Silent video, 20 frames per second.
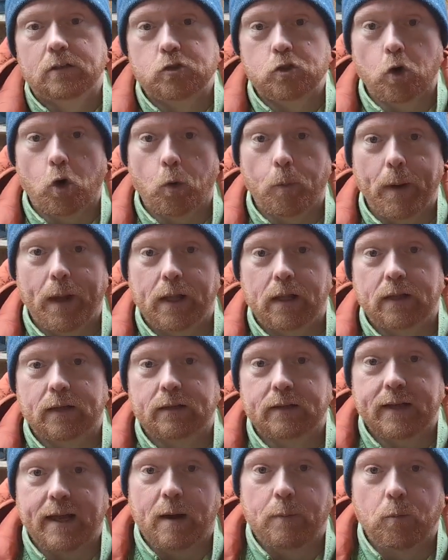Doorbell,
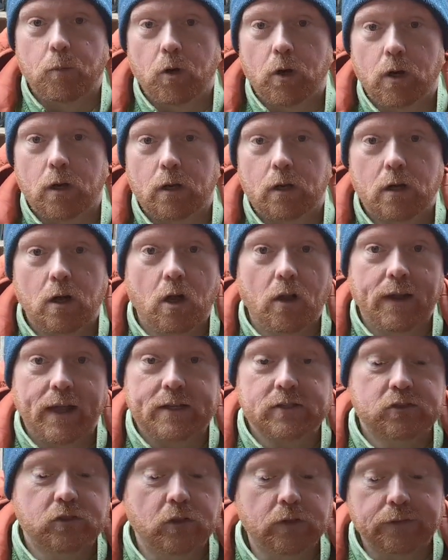camera, all
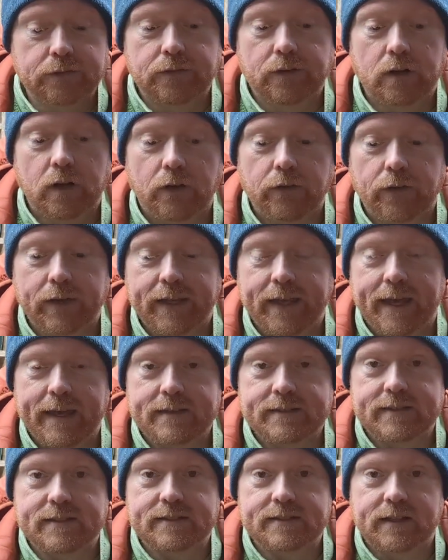that stuff on the
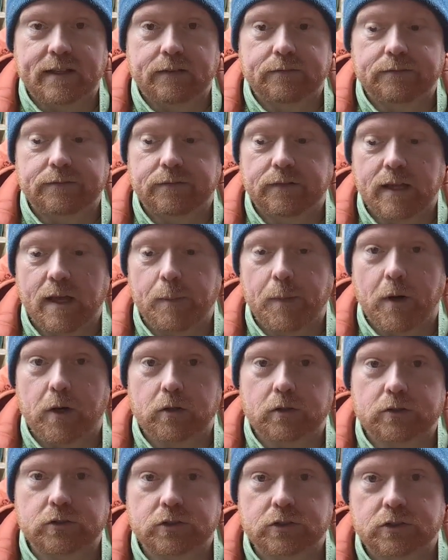gates itself,
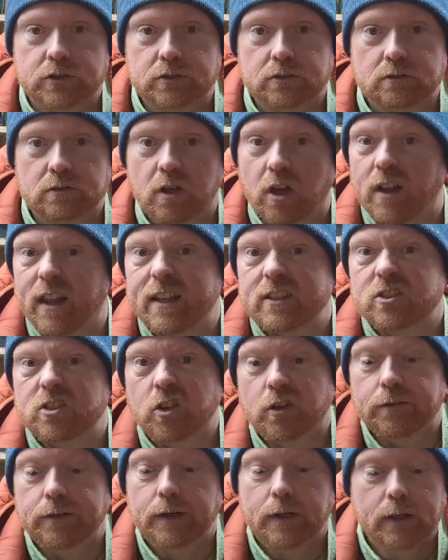letterbox, all that
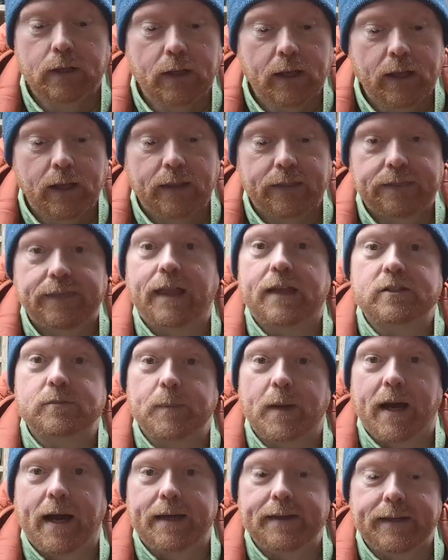stuff. That's
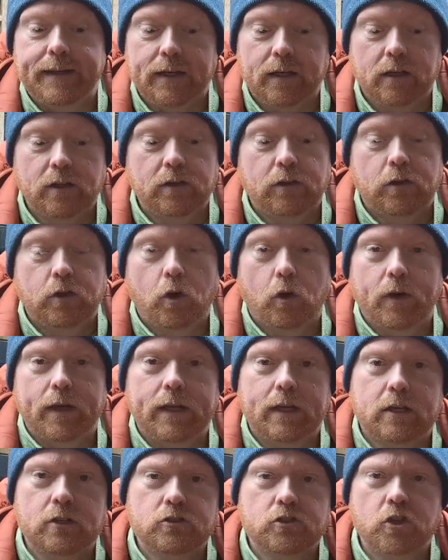my idea. The
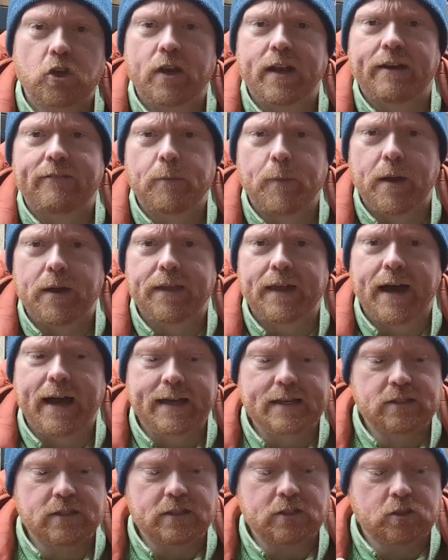only concern I have about
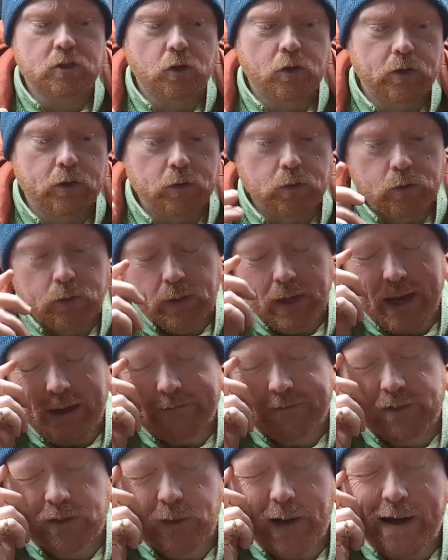that is it's going to
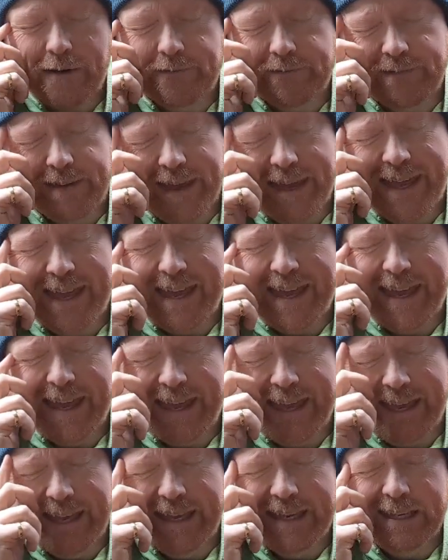have
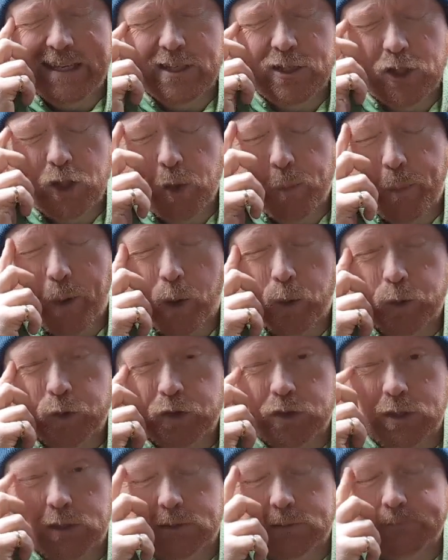a new
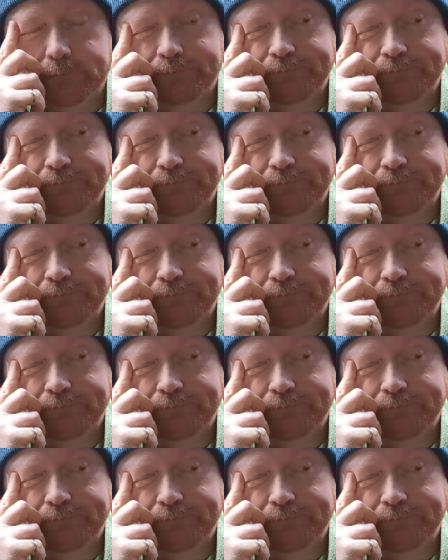post.